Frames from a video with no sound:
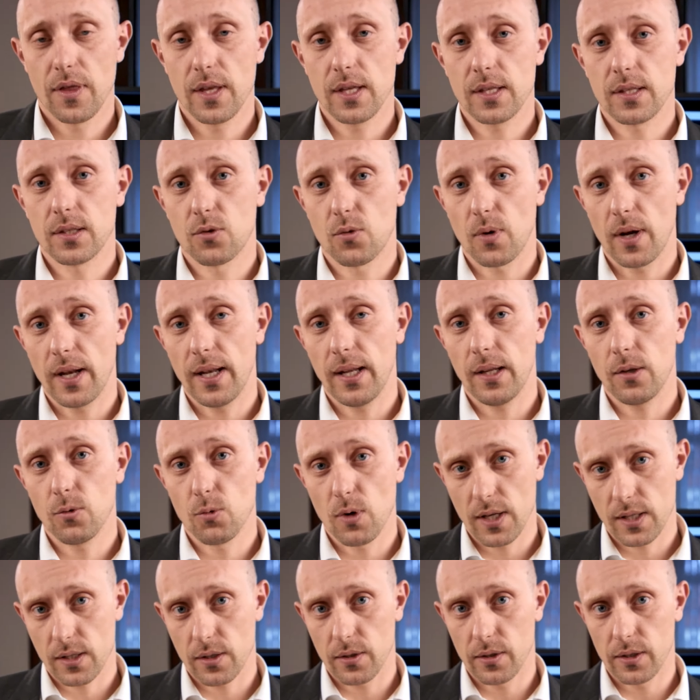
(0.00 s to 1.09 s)
these training
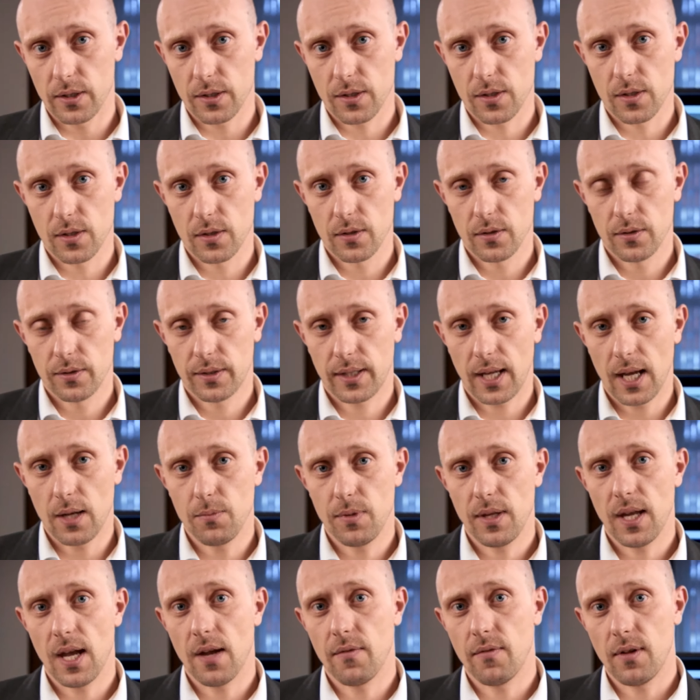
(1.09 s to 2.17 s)
results can
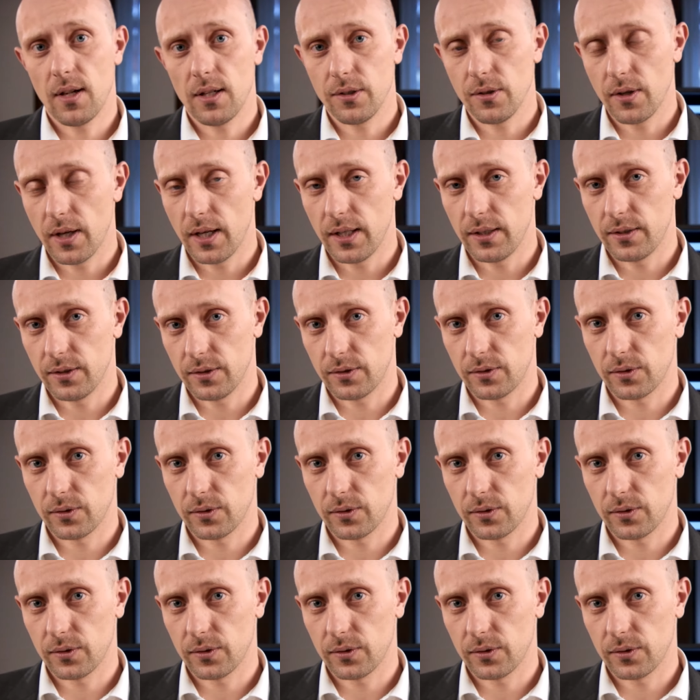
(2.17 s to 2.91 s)
be evaluated.